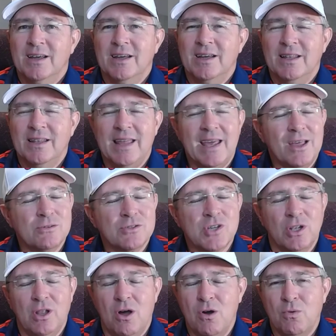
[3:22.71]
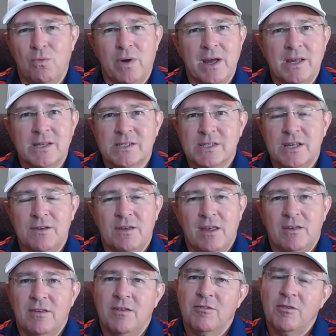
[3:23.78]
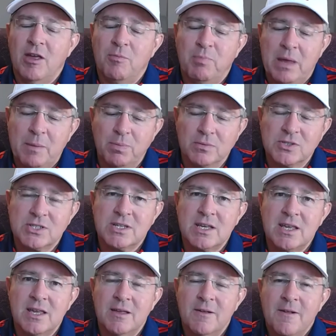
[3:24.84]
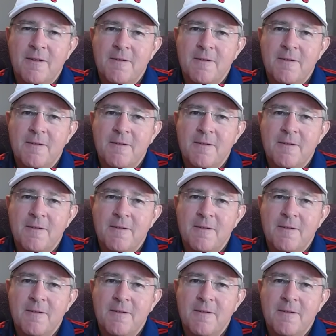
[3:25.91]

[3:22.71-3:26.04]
That goes a long ways. If people see,